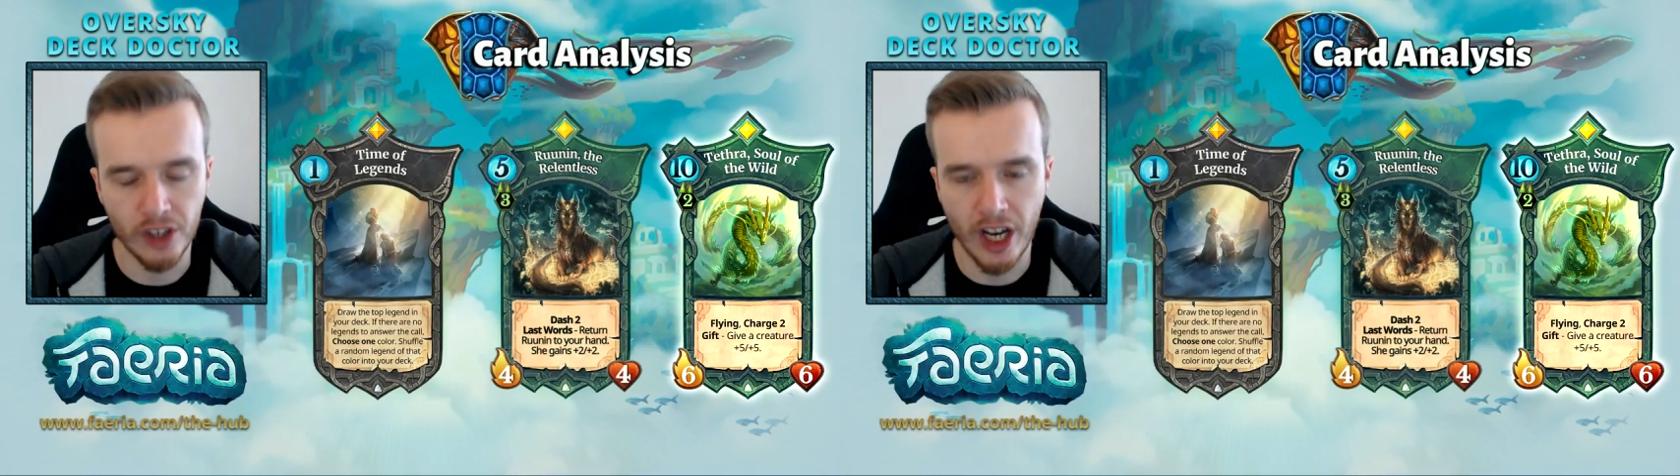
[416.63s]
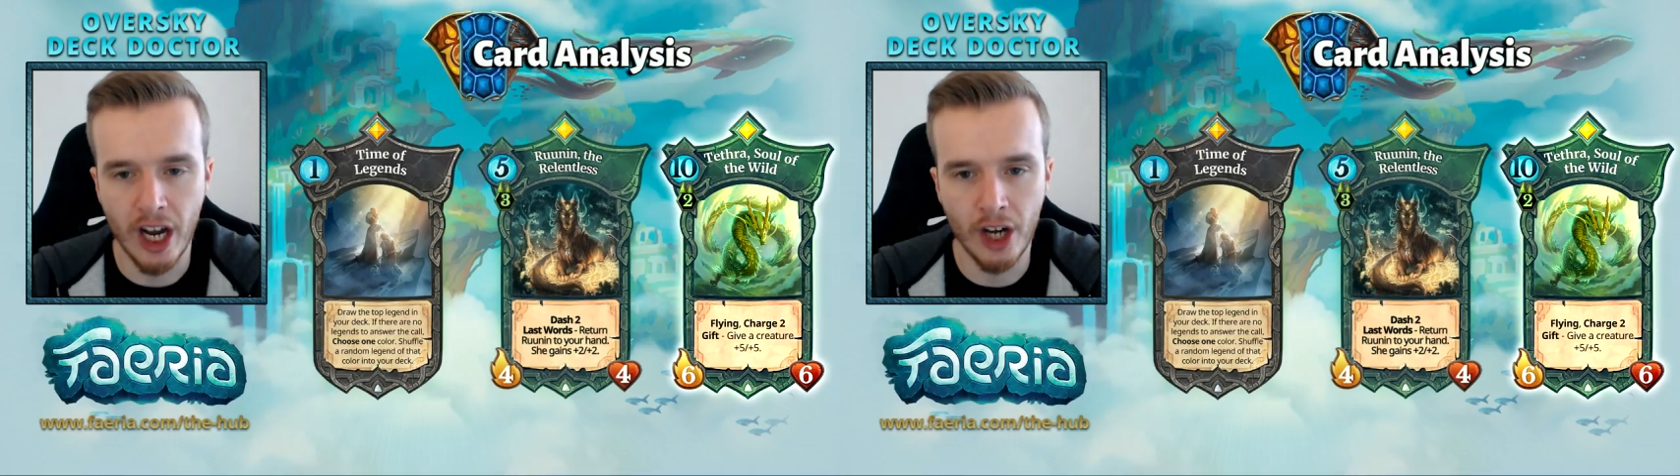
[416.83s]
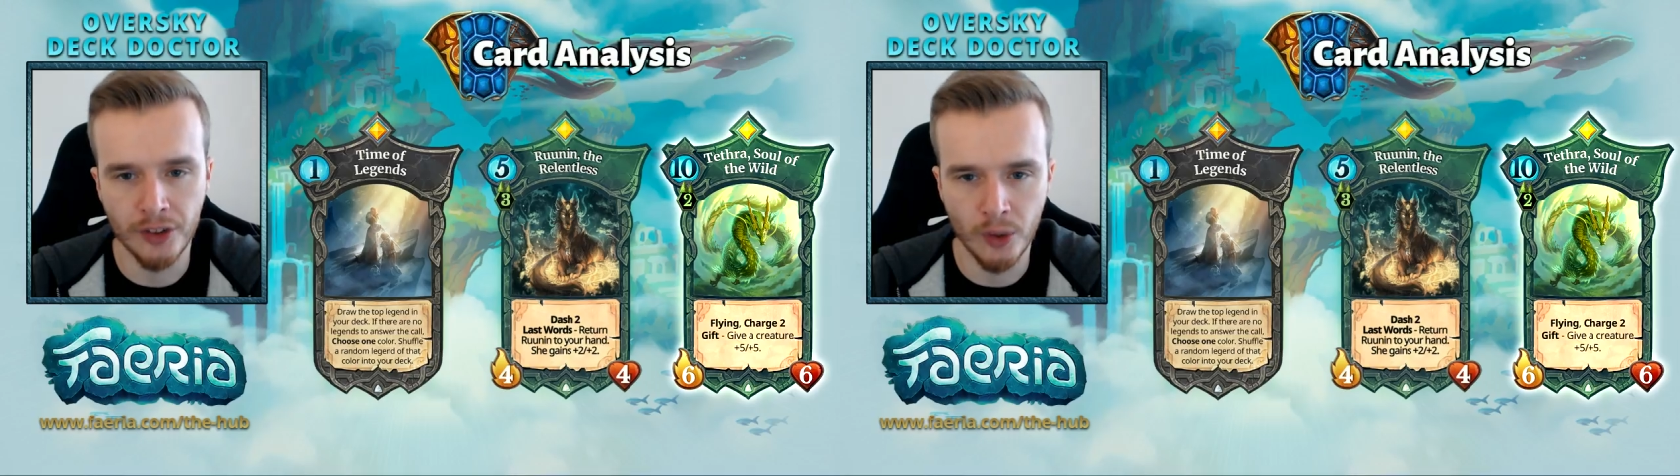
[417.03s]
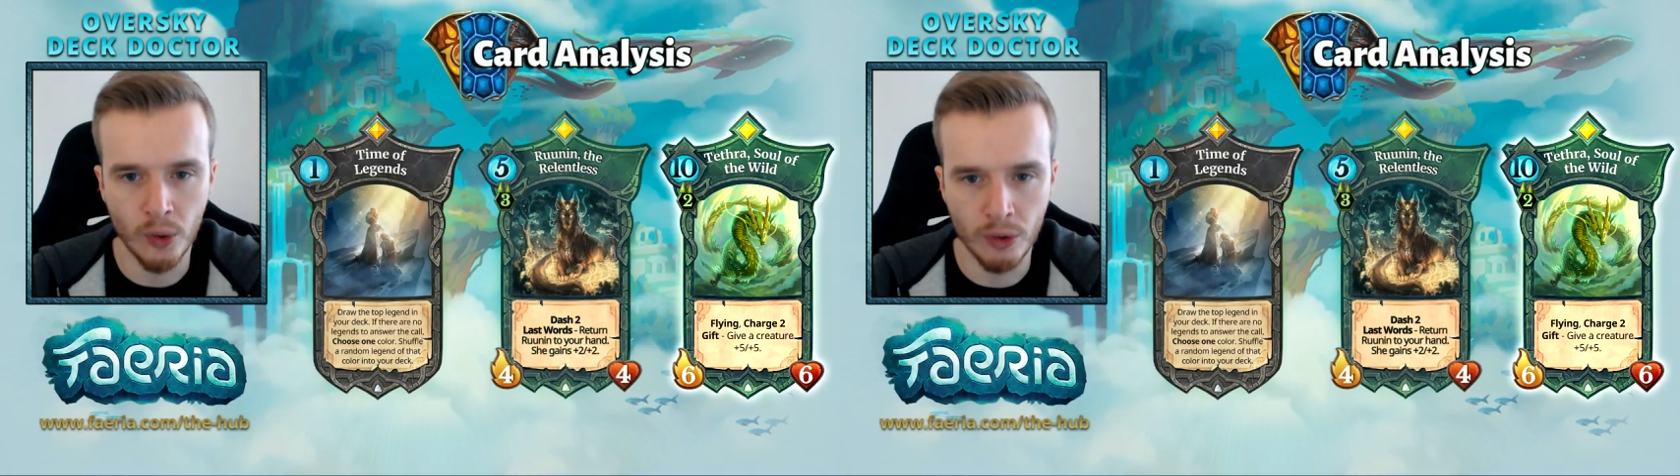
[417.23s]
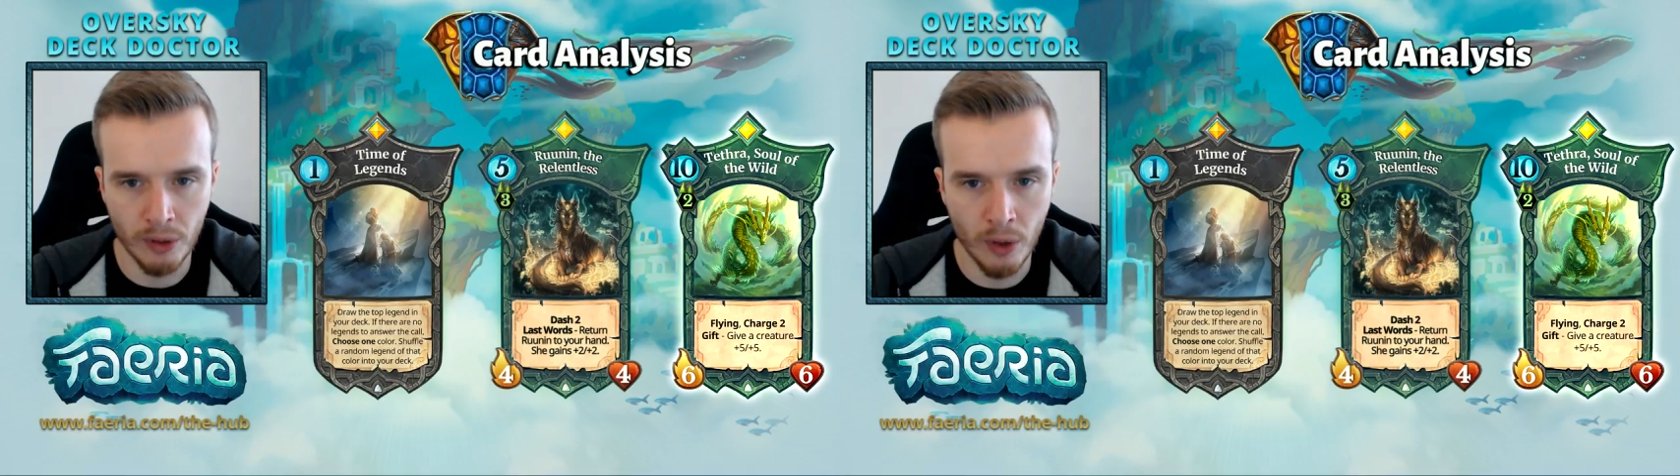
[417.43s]
card
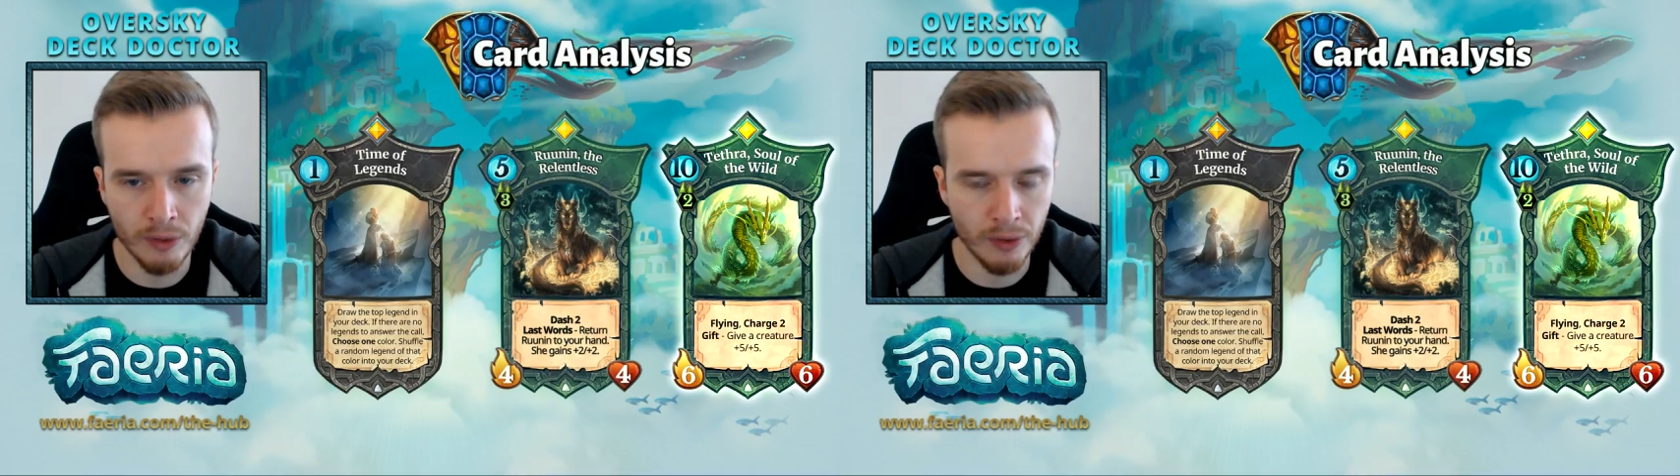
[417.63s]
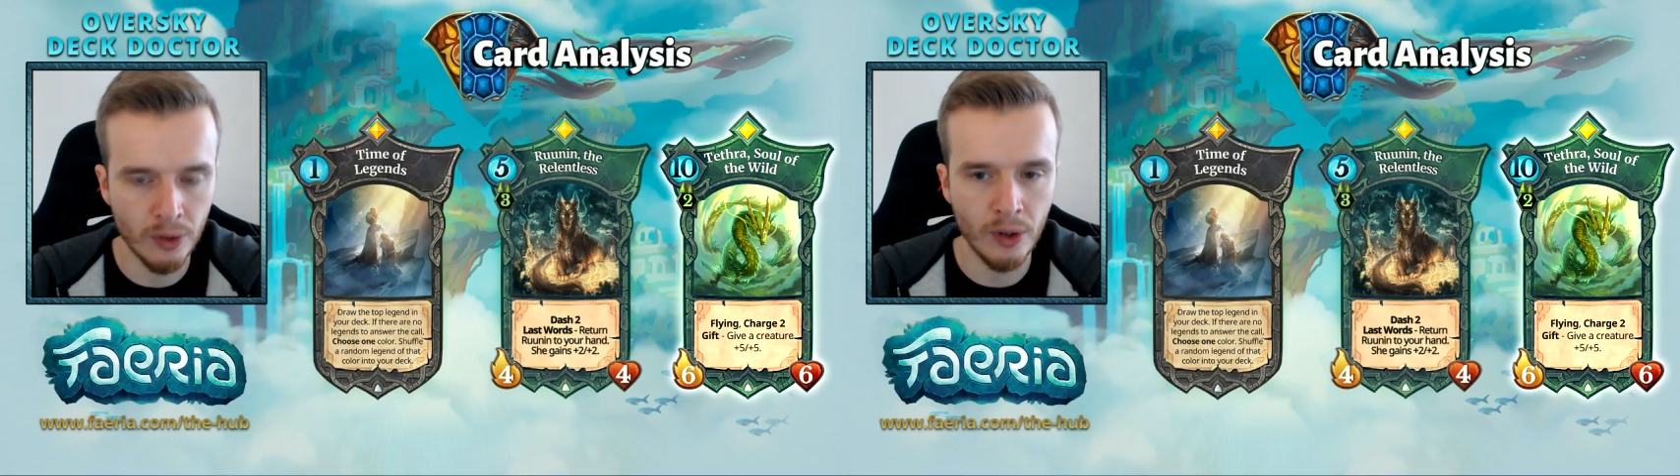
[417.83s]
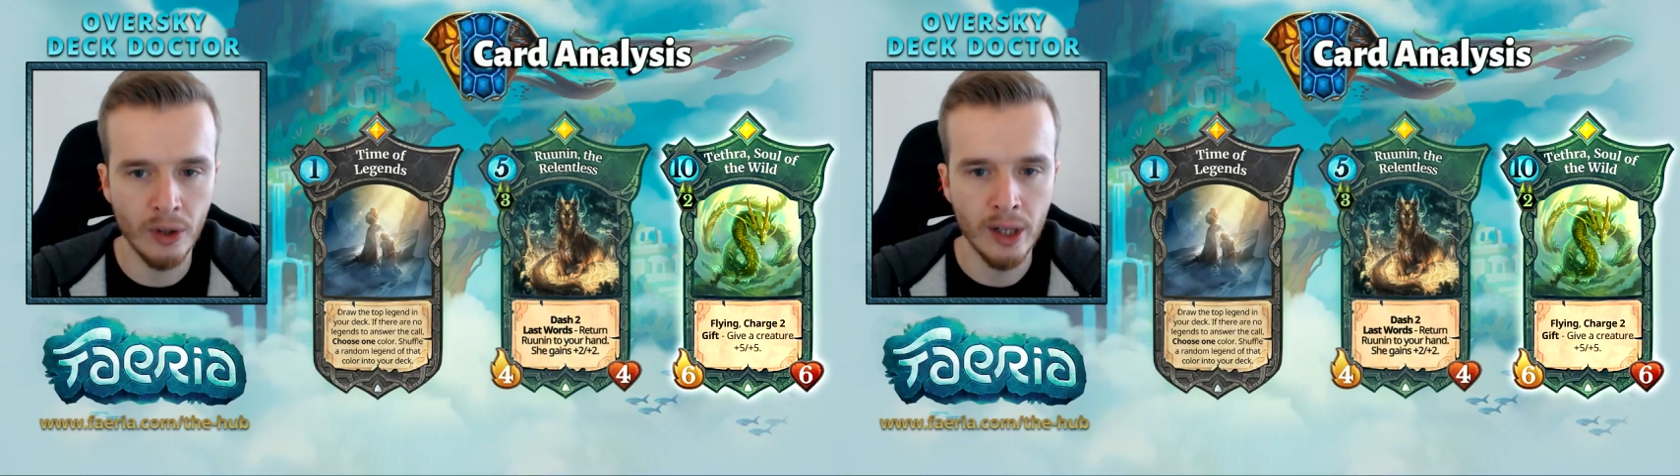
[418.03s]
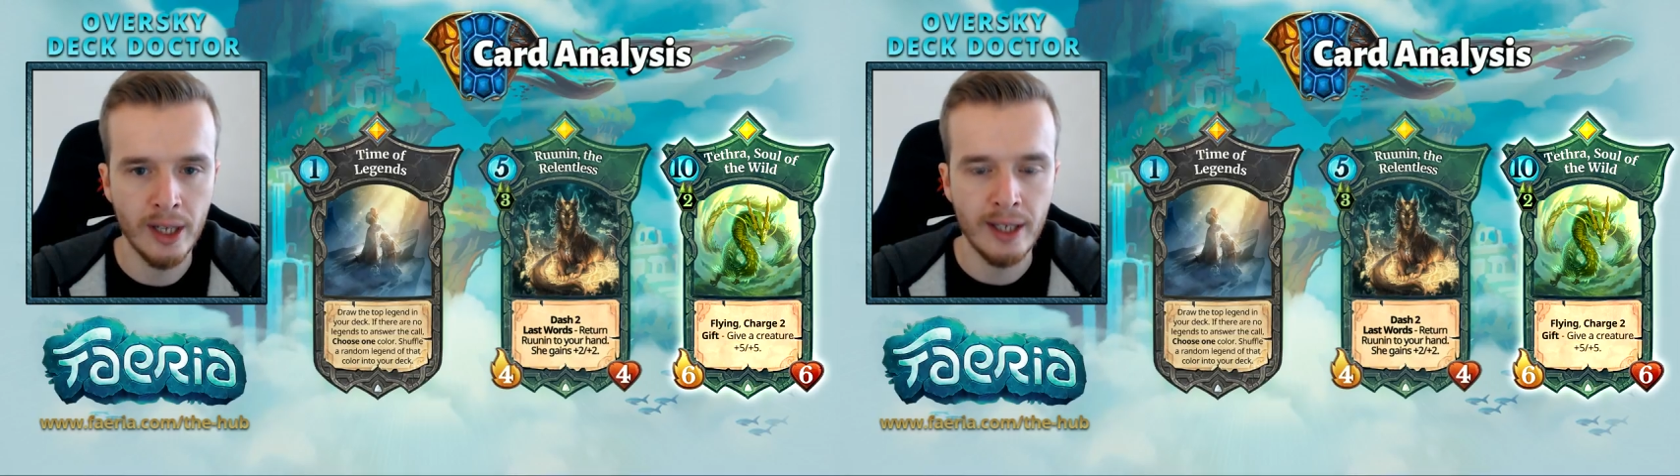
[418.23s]
overall.